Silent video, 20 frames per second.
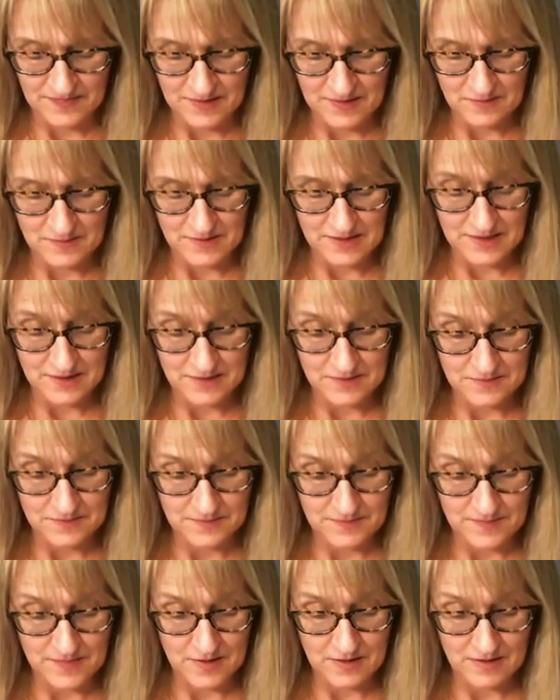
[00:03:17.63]
Wow.
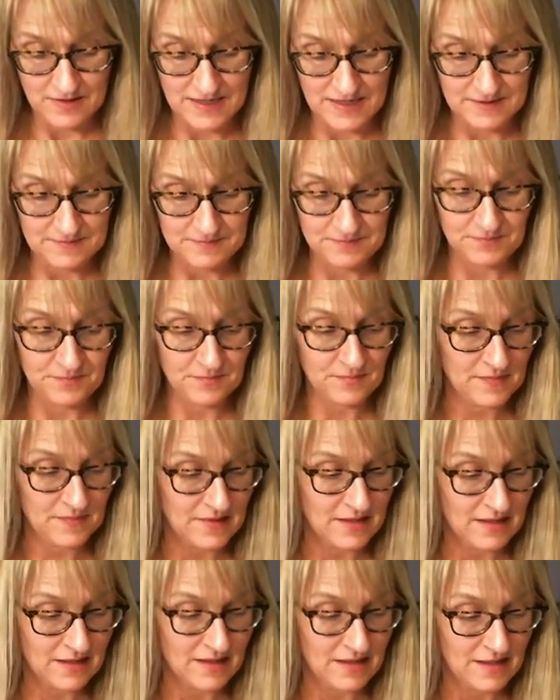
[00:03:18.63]
All right.
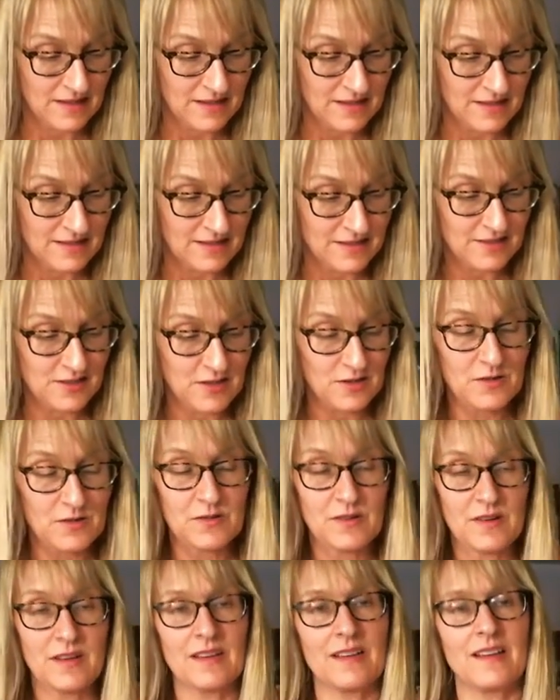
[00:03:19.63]
So
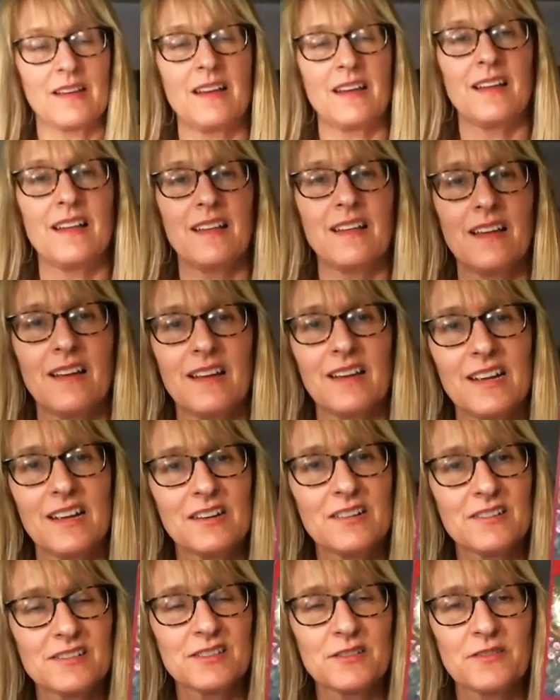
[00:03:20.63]
here
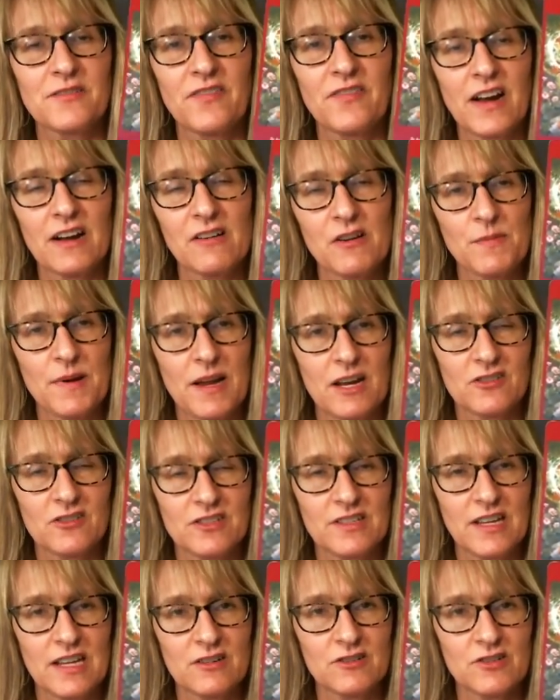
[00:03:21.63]
is this fiery,
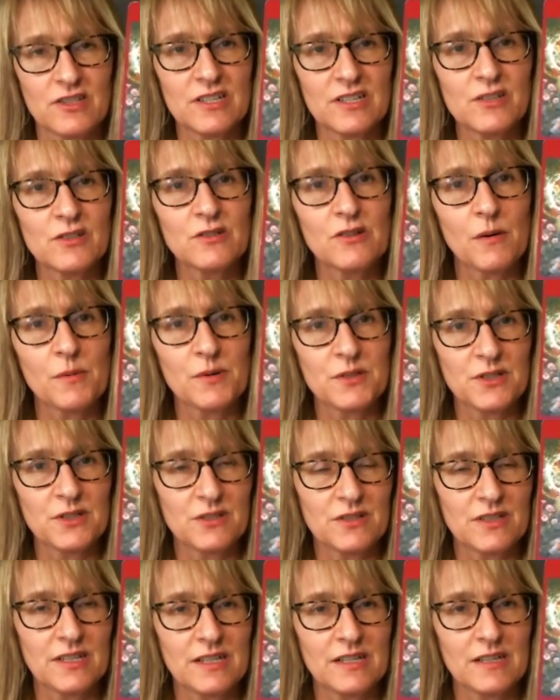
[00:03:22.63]
passionate energy. A new
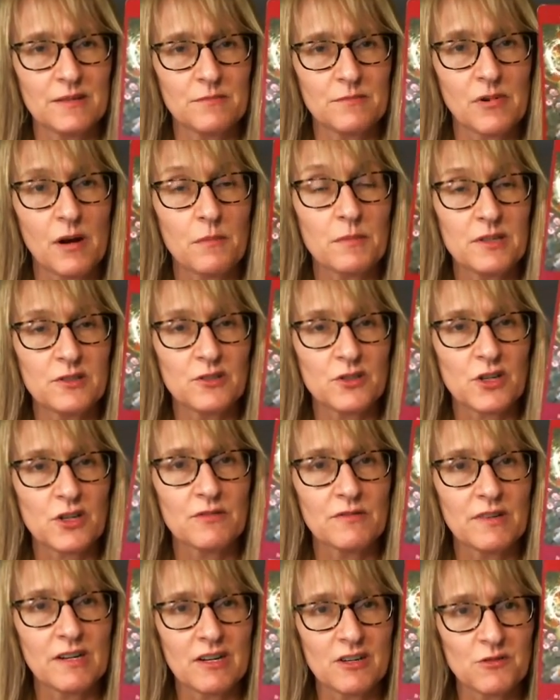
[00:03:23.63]
opportunity, probably in your
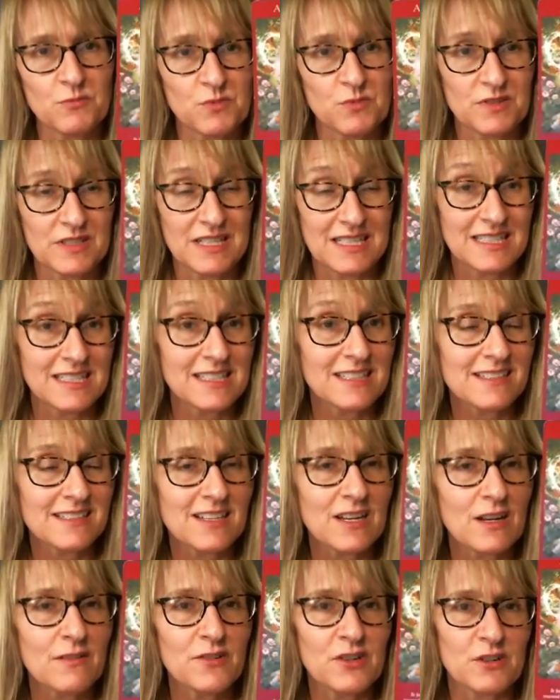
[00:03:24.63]
career, has presented
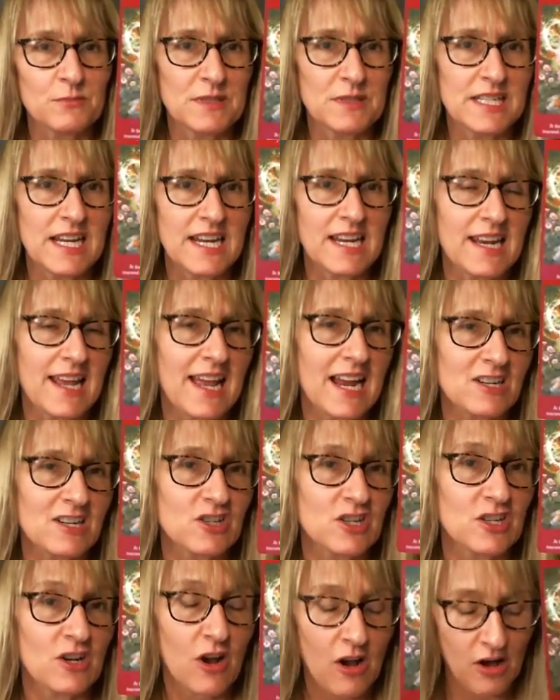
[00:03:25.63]
itself. You're going to be taking
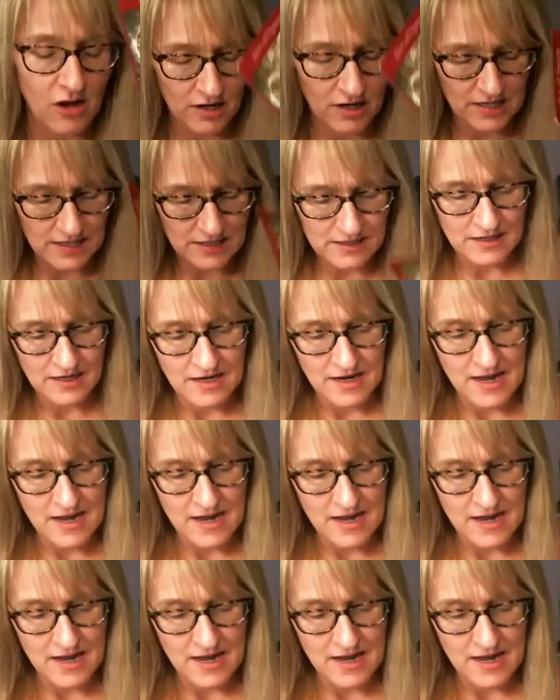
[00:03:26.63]
action on it.